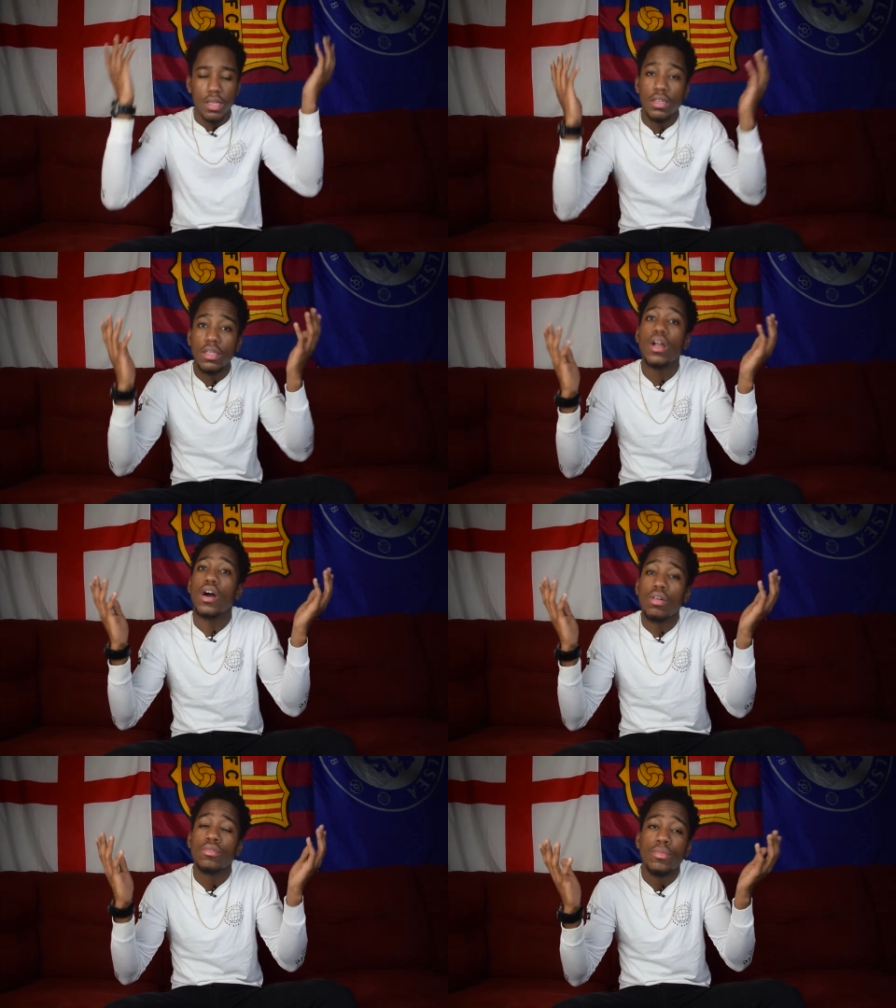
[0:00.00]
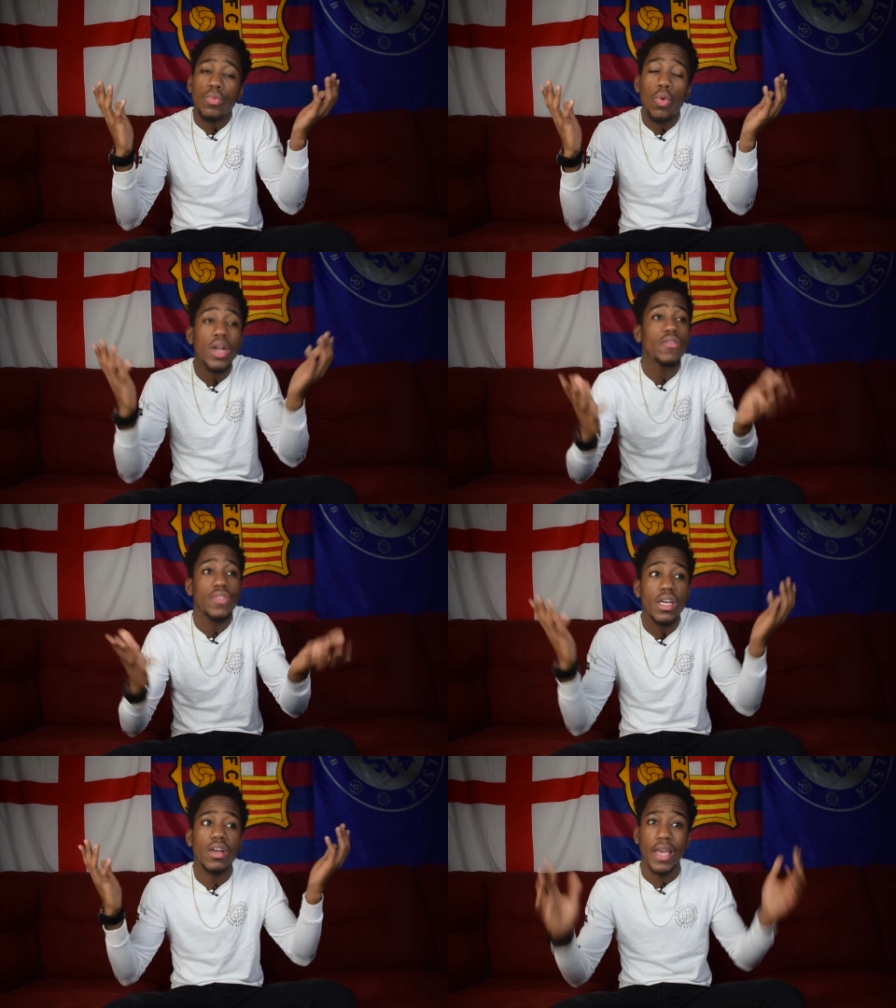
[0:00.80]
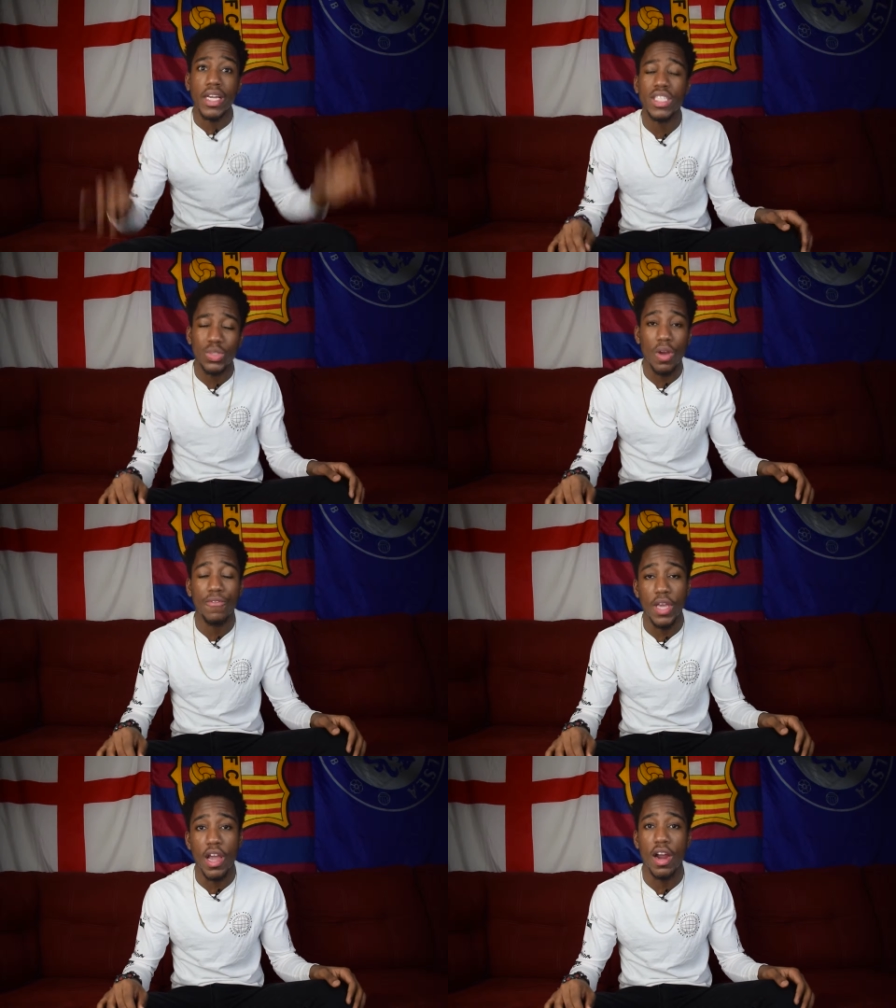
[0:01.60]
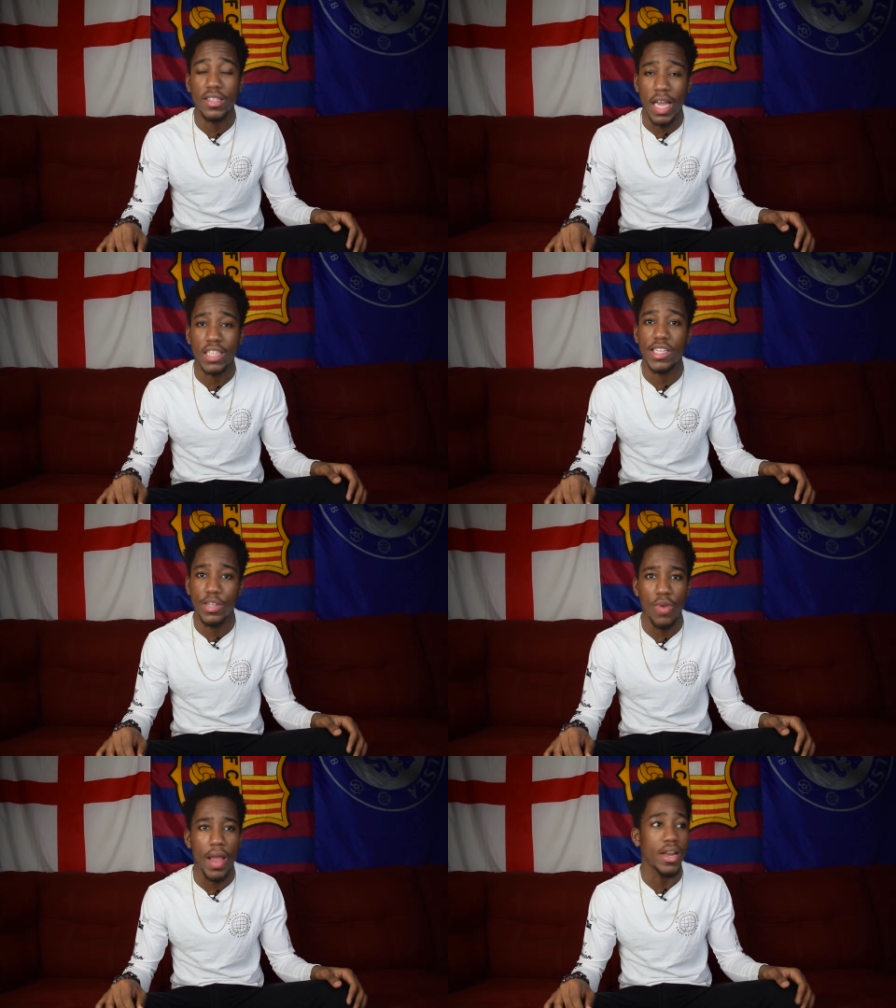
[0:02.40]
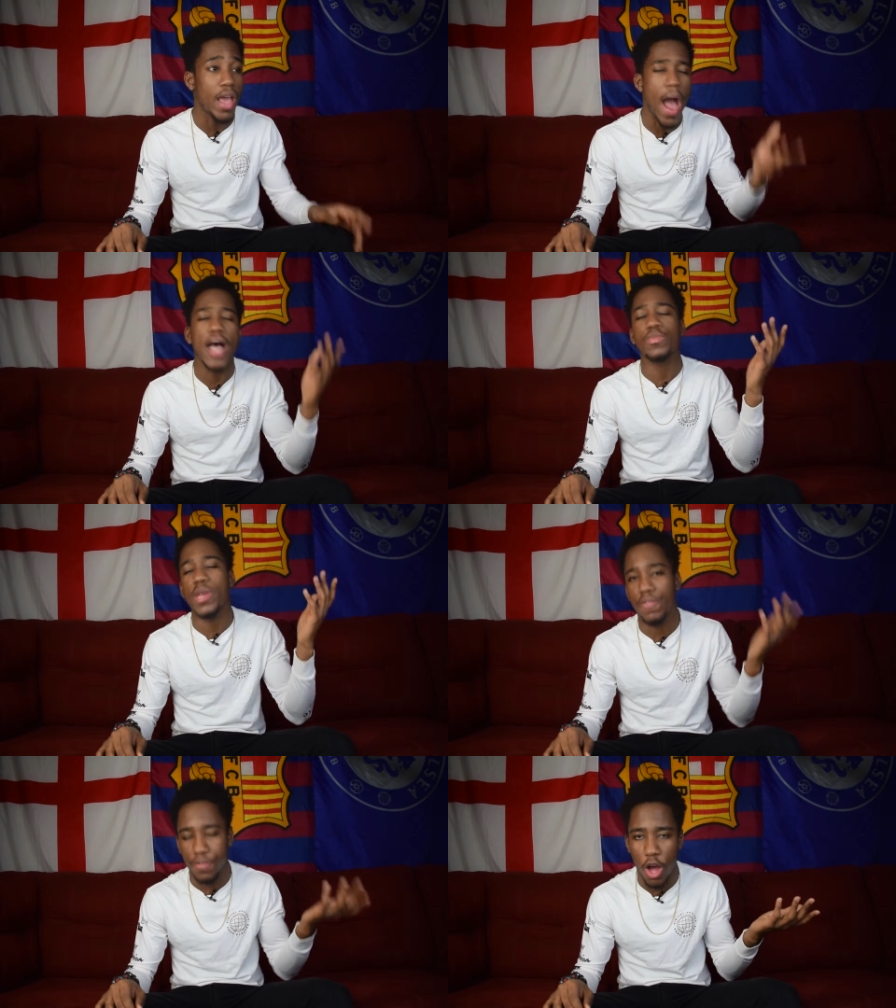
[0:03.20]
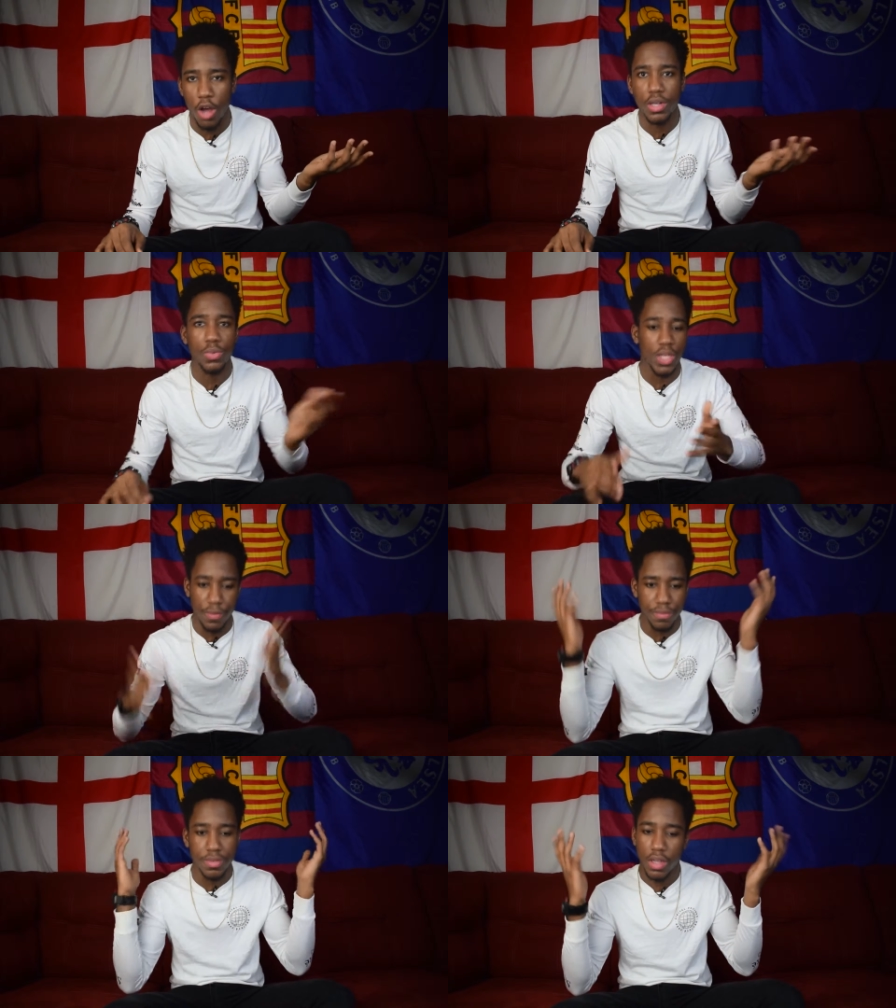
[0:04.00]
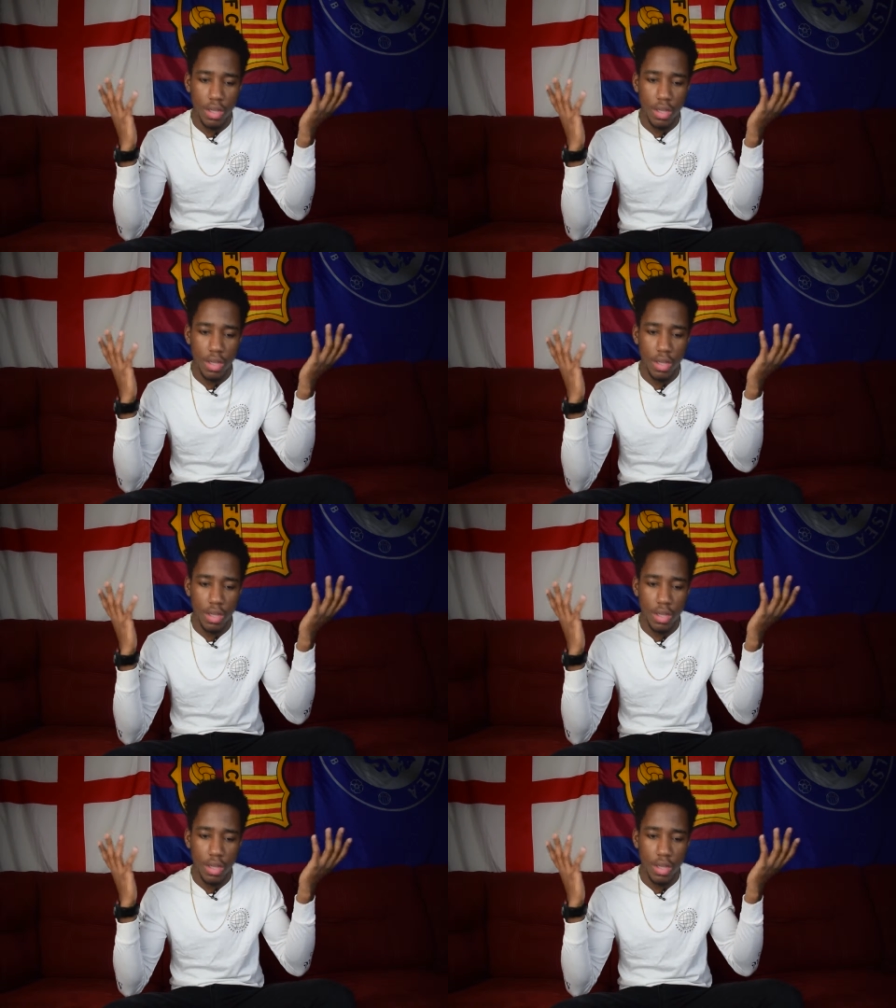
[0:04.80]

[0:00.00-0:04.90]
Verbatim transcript: you know, one of the occasions where V A R is actually right. It has been flawed. We've...